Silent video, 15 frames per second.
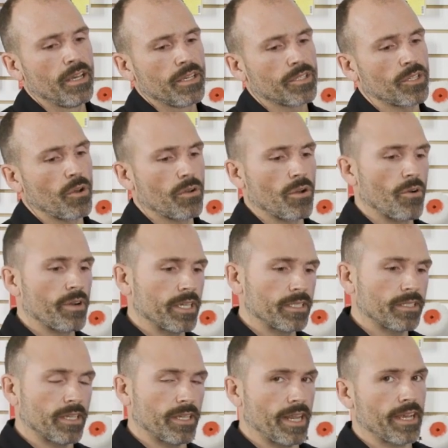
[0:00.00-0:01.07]
So going
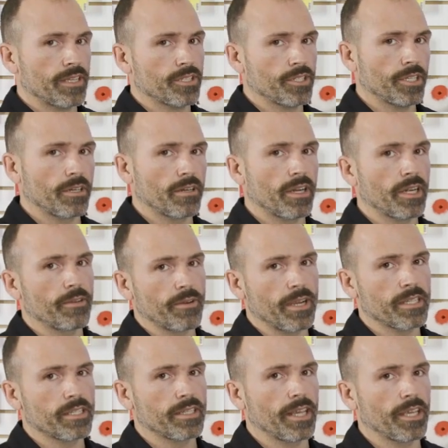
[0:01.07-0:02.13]
into next year, any
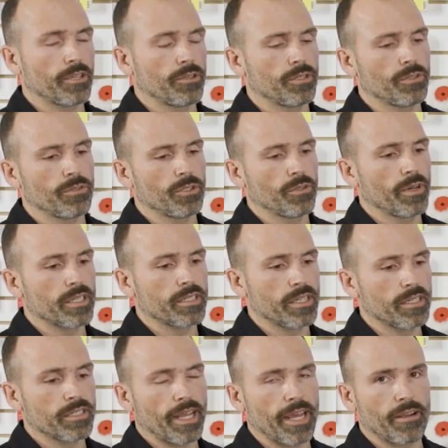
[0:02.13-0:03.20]
racing that you do,
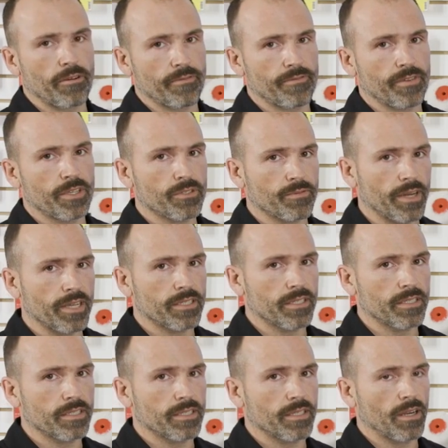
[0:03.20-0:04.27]
USSA or FIS
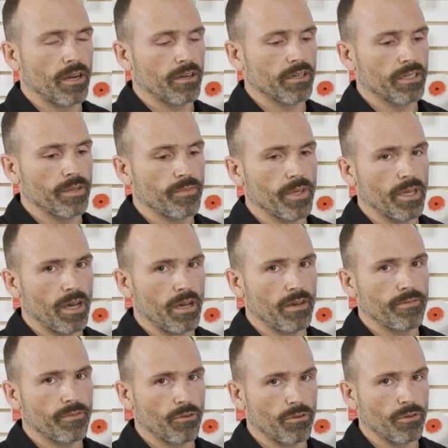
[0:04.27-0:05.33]
races, are going to be all
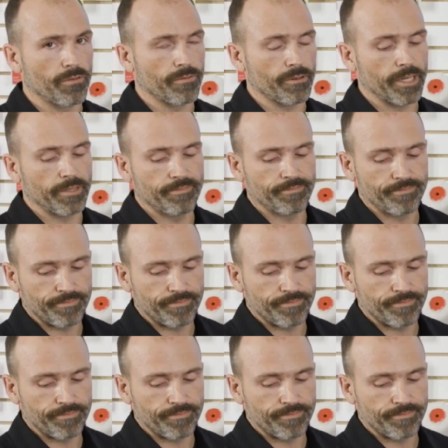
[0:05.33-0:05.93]
fluoro free.